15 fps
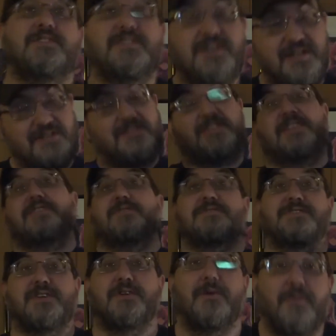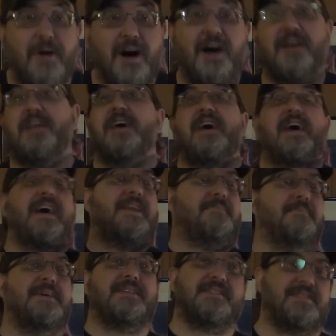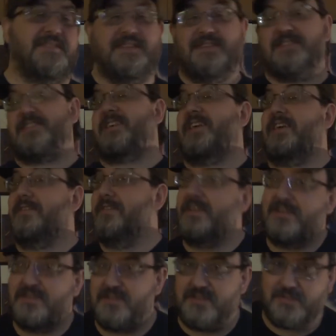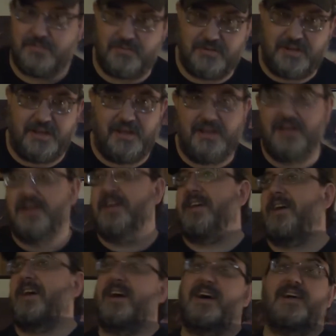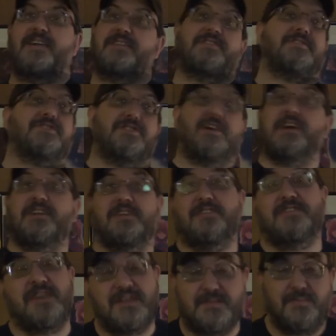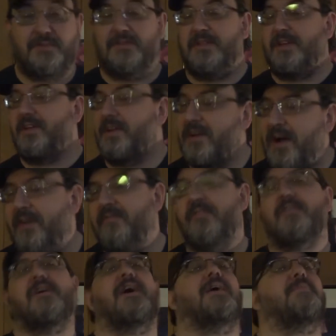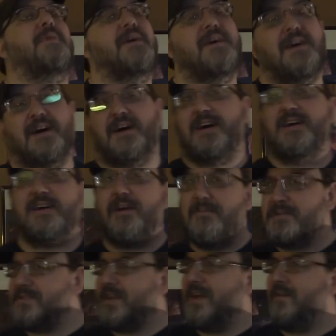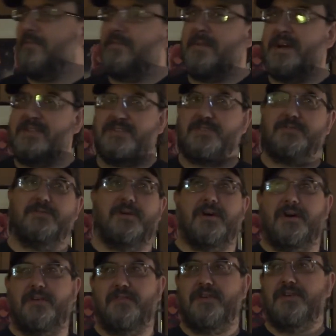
continues to go on amidst this killing spree that they're trying desperately to cover up. It almost kind of reminds you of